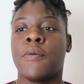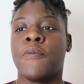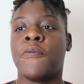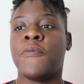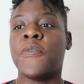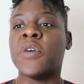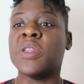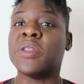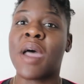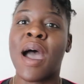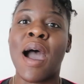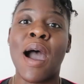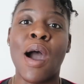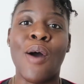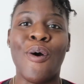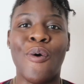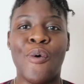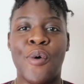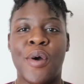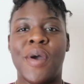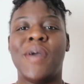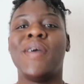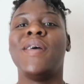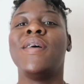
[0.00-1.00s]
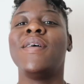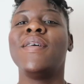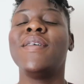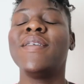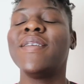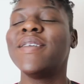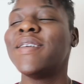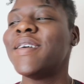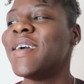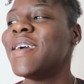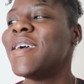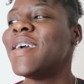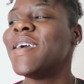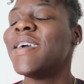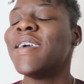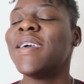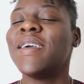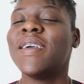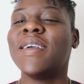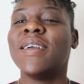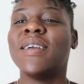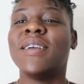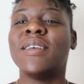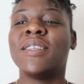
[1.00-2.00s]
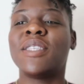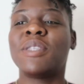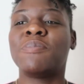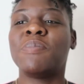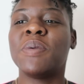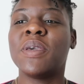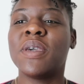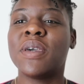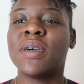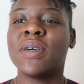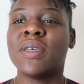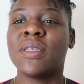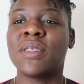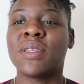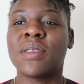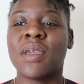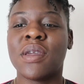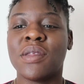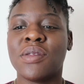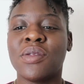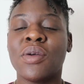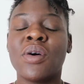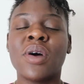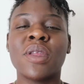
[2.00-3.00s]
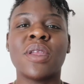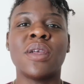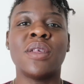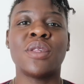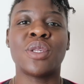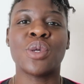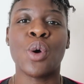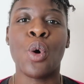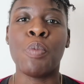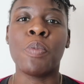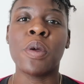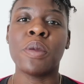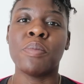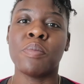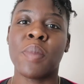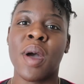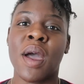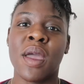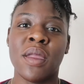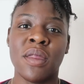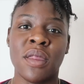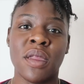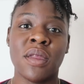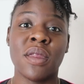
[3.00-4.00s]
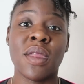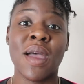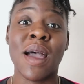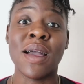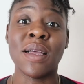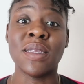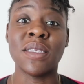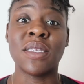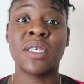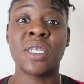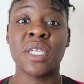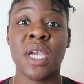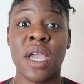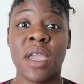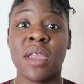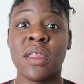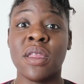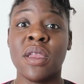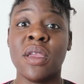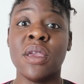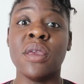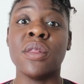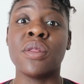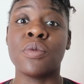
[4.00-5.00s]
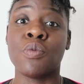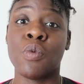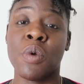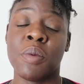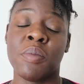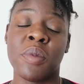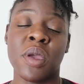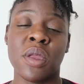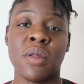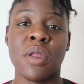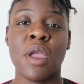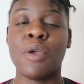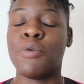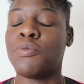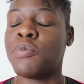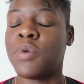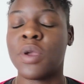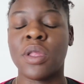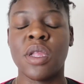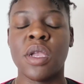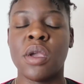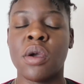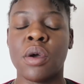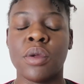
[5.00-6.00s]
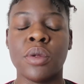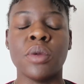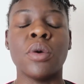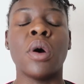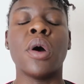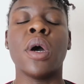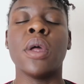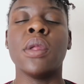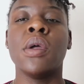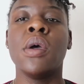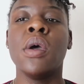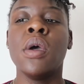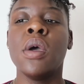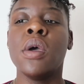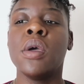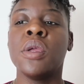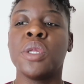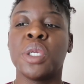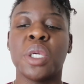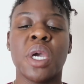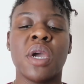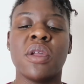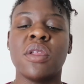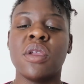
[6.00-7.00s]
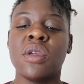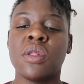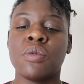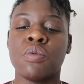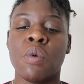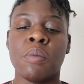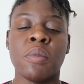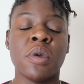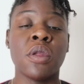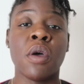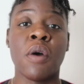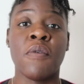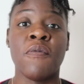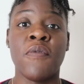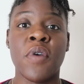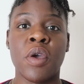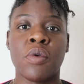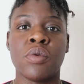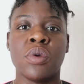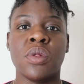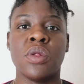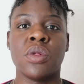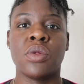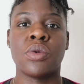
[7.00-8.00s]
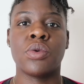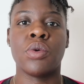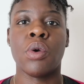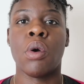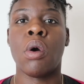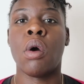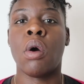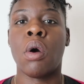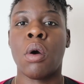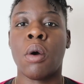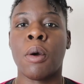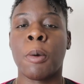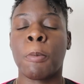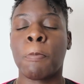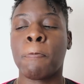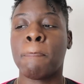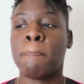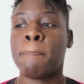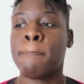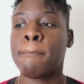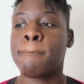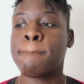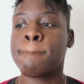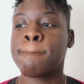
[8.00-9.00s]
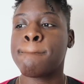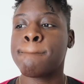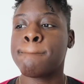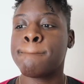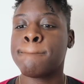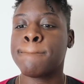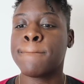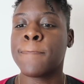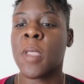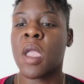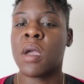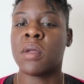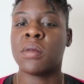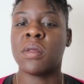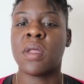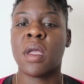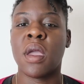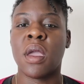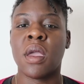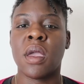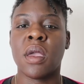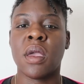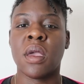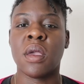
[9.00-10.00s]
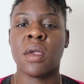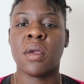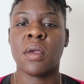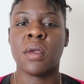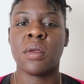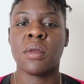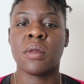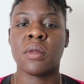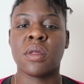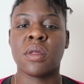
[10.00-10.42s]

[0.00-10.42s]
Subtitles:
for now is because they're not as open-minded as Chinese women. They really are not. Chinese women are very strong. They